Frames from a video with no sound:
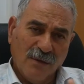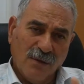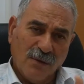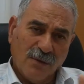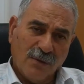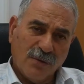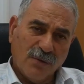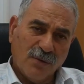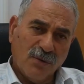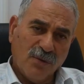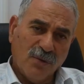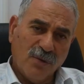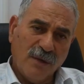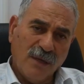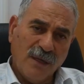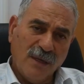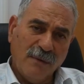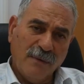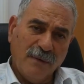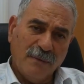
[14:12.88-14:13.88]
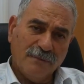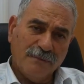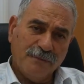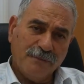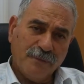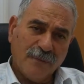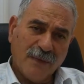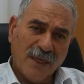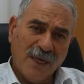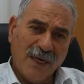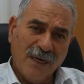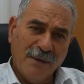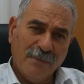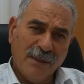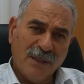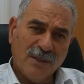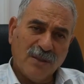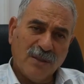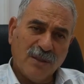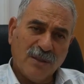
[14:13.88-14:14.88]
through the
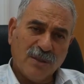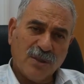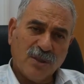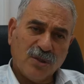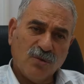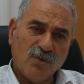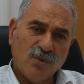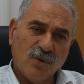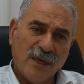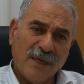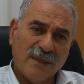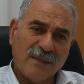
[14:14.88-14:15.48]
elementary school